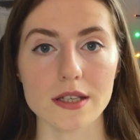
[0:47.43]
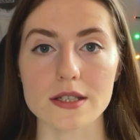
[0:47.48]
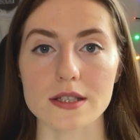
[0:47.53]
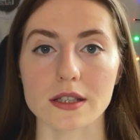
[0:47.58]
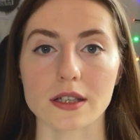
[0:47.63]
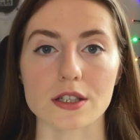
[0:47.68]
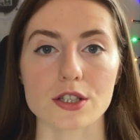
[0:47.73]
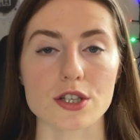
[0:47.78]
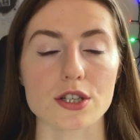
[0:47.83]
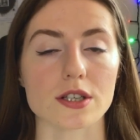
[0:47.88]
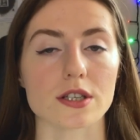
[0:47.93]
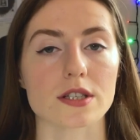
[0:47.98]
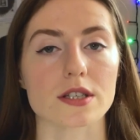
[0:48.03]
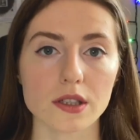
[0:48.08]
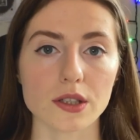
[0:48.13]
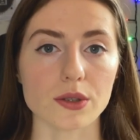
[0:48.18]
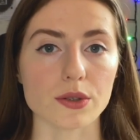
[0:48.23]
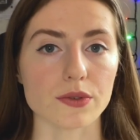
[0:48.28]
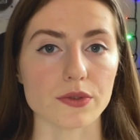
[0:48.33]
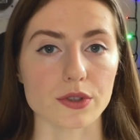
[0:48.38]
such as
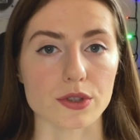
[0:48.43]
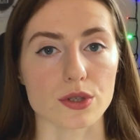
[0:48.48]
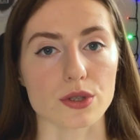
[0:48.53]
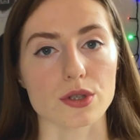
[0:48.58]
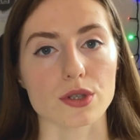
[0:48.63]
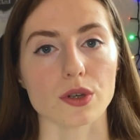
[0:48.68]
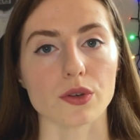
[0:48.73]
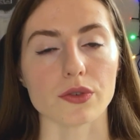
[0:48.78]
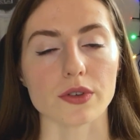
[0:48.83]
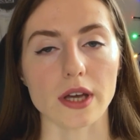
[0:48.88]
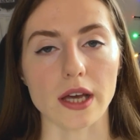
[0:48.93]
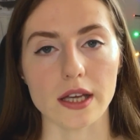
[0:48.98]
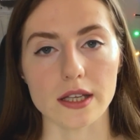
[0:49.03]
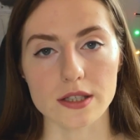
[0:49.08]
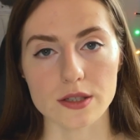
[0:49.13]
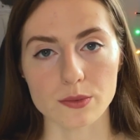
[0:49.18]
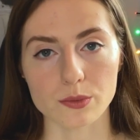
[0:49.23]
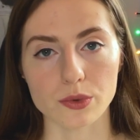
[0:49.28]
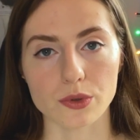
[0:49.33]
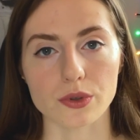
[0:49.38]
University of
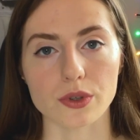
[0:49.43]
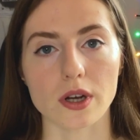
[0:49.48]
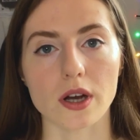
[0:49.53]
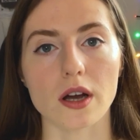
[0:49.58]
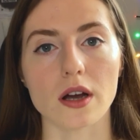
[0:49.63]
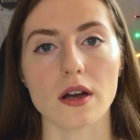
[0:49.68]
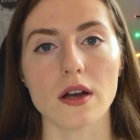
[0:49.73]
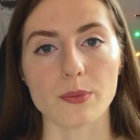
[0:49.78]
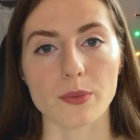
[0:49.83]
Edinburgh,